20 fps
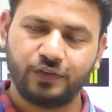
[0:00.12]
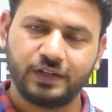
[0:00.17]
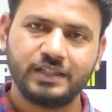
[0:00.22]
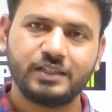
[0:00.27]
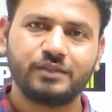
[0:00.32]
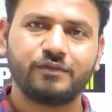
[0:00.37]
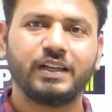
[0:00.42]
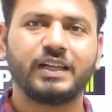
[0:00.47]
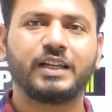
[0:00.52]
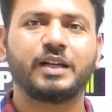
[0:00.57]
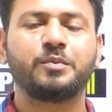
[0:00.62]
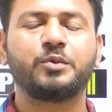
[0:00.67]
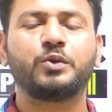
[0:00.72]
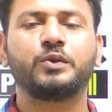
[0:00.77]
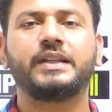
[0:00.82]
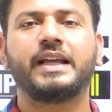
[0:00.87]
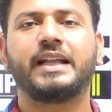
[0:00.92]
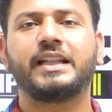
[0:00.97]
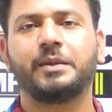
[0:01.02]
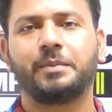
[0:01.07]
friends, welcome to
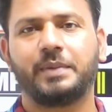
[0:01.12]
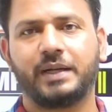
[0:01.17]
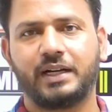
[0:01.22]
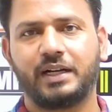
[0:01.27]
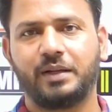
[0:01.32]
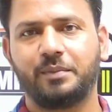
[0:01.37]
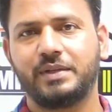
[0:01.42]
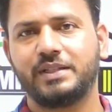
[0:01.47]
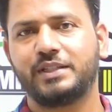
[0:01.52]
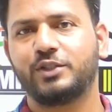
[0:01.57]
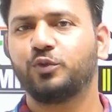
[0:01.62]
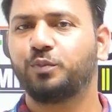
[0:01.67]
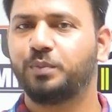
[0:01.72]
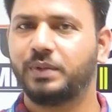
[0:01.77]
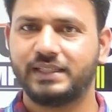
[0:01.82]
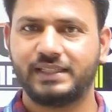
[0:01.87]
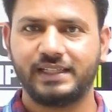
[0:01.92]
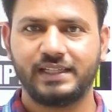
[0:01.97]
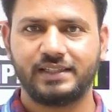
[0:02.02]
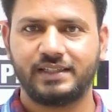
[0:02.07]
Gnanadeep Academy's
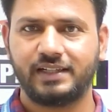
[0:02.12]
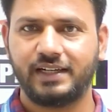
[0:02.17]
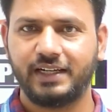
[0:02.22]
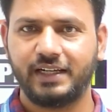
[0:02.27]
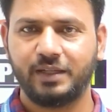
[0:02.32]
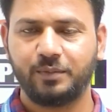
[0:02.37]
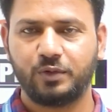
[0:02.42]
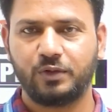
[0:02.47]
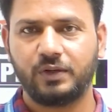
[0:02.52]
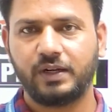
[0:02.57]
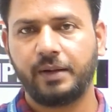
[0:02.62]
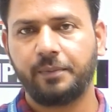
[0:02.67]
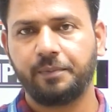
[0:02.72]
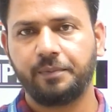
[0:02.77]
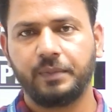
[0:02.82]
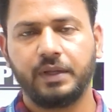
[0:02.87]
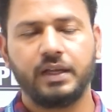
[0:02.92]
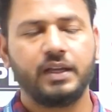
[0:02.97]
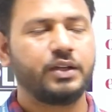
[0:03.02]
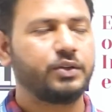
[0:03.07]
UPSC answer writing program.
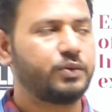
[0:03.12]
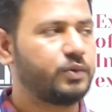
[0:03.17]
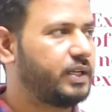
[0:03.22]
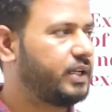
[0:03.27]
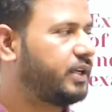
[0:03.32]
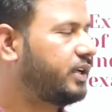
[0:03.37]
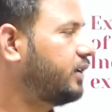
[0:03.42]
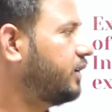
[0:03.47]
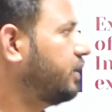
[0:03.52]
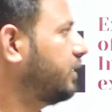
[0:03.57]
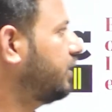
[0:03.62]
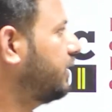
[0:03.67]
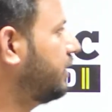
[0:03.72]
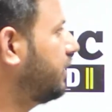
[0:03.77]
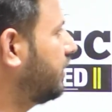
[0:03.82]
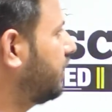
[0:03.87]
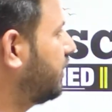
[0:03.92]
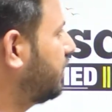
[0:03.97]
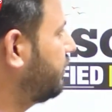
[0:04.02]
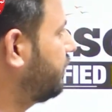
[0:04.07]
Today,
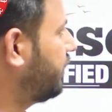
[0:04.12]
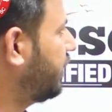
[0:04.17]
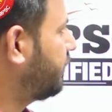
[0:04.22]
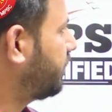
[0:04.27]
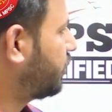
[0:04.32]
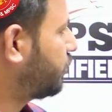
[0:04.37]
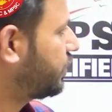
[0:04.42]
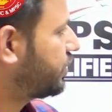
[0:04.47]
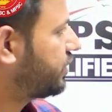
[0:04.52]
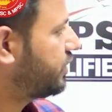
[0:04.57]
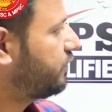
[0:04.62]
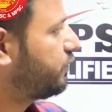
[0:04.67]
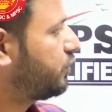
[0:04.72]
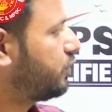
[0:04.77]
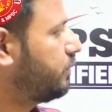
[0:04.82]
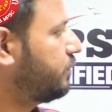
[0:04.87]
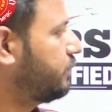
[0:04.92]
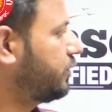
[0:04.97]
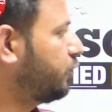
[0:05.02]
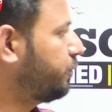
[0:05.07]
we have a question
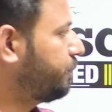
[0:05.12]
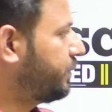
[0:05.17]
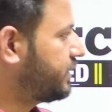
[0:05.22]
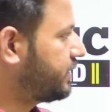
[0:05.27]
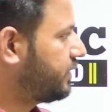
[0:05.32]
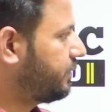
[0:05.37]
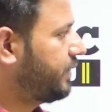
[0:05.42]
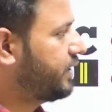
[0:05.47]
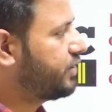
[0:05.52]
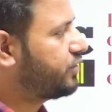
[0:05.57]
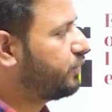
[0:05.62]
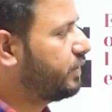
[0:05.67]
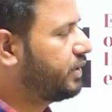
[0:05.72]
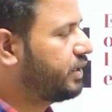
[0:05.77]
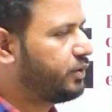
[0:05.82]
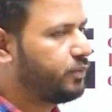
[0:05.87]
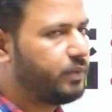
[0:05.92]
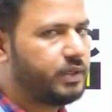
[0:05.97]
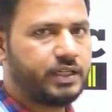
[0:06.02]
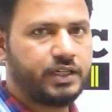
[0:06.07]
from UPSC MAINS
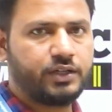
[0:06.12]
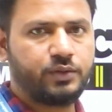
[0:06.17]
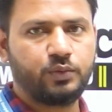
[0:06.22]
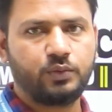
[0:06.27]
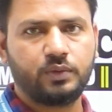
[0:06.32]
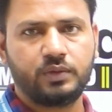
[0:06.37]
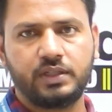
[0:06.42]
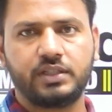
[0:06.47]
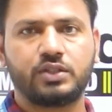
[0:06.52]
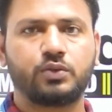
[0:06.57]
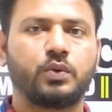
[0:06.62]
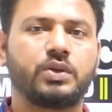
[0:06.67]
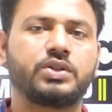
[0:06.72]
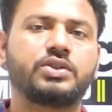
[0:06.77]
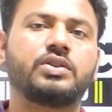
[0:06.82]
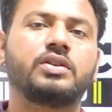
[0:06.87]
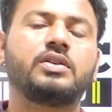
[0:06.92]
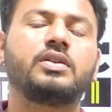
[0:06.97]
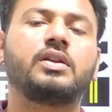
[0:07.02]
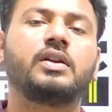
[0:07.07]
2022. This
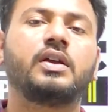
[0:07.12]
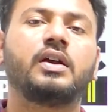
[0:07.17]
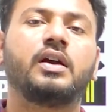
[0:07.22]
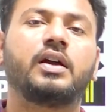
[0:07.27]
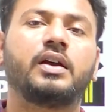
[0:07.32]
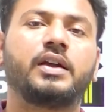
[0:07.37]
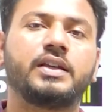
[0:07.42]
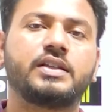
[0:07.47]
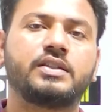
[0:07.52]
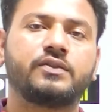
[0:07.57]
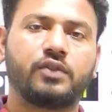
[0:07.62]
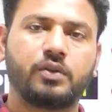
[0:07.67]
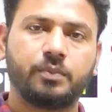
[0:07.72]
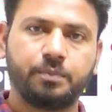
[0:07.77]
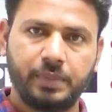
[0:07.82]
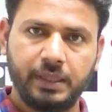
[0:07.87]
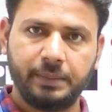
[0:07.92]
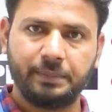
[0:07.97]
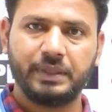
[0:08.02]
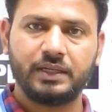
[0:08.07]
question is from
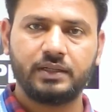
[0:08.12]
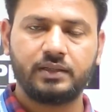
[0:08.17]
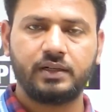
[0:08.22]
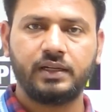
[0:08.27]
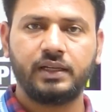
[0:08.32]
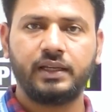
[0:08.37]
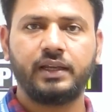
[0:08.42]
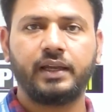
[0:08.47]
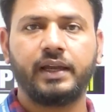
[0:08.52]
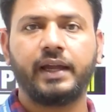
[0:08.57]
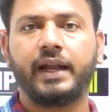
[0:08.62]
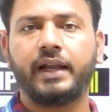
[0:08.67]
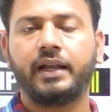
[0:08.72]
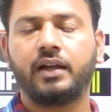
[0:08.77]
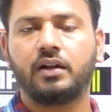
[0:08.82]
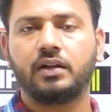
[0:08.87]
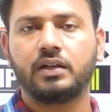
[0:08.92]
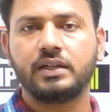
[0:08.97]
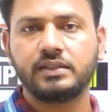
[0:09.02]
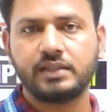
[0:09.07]
paper 3 and
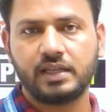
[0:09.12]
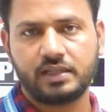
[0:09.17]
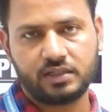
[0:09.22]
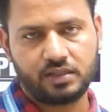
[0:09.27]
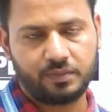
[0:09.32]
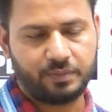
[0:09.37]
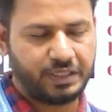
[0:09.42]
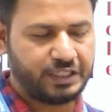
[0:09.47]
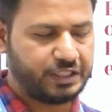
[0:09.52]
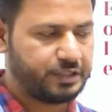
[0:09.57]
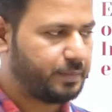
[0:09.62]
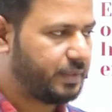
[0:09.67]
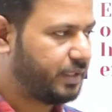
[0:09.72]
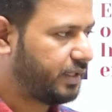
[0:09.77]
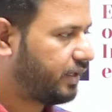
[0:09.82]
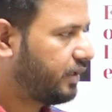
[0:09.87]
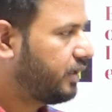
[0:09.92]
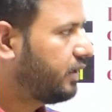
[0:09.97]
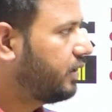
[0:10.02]
disaster management.